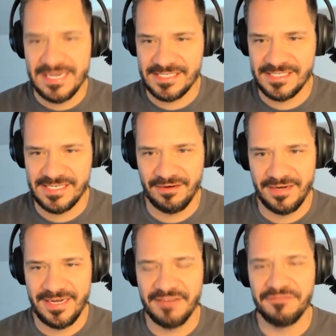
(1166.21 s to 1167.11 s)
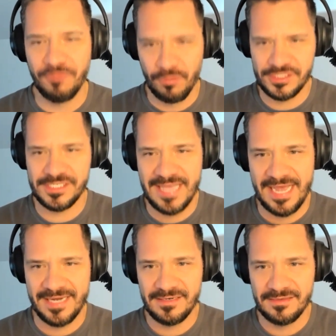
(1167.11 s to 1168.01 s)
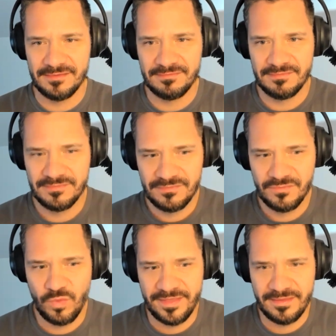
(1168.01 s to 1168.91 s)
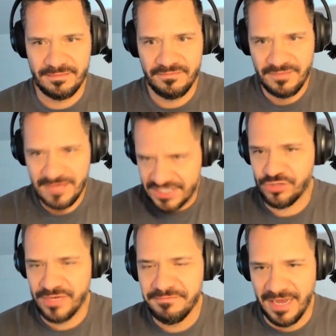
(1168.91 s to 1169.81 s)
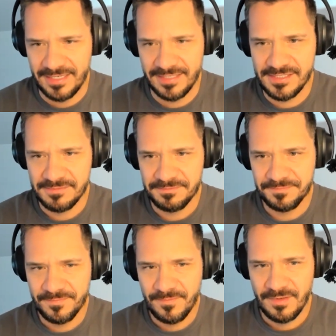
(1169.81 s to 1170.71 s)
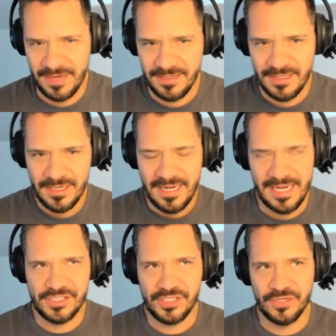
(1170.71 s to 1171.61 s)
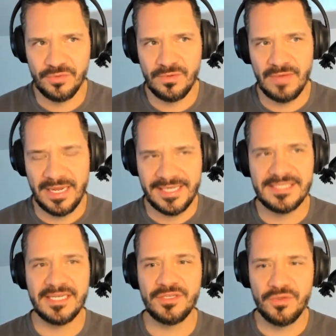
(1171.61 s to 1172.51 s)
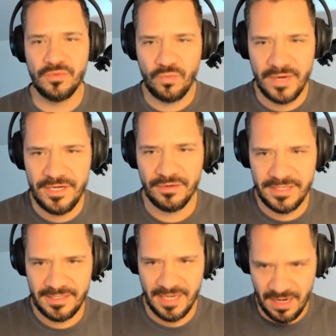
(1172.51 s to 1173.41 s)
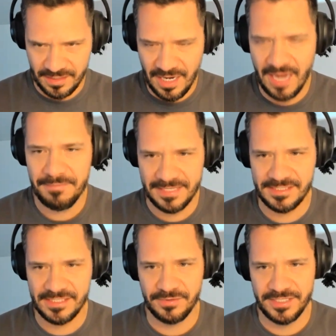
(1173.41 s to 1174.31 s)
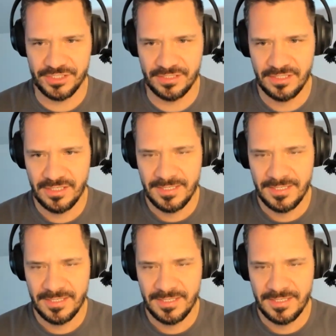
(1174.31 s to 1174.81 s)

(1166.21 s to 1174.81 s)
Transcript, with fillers: necessary, enforce that with extreme violence, right? And so I can tell you, when you're in a combat situation,